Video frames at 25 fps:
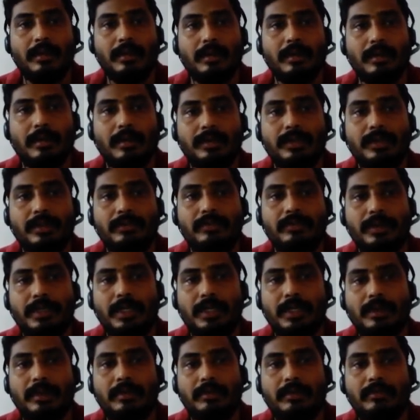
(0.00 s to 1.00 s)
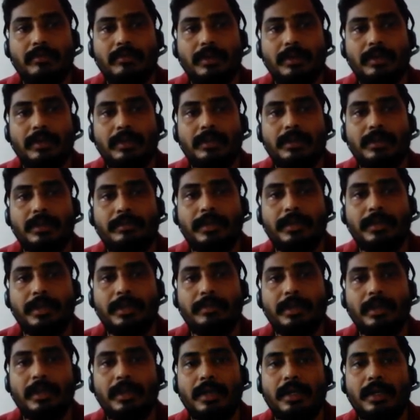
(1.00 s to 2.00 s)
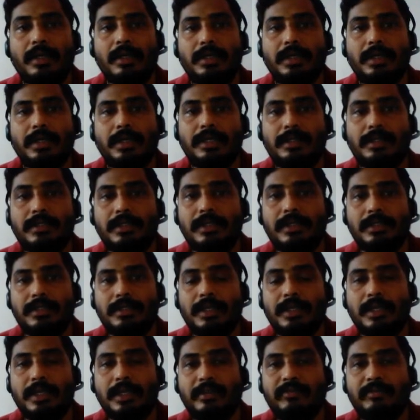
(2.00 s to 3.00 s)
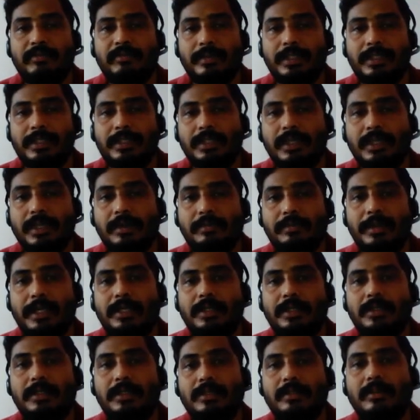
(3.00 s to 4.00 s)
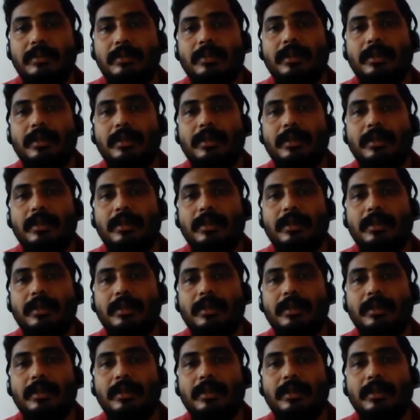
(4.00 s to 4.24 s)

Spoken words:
Also, some people call it as design of mission elements.